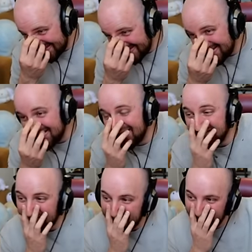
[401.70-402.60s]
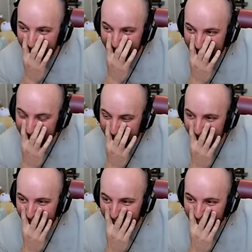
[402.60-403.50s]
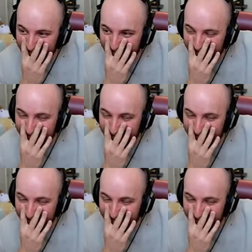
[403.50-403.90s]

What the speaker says: The person shown says nothing.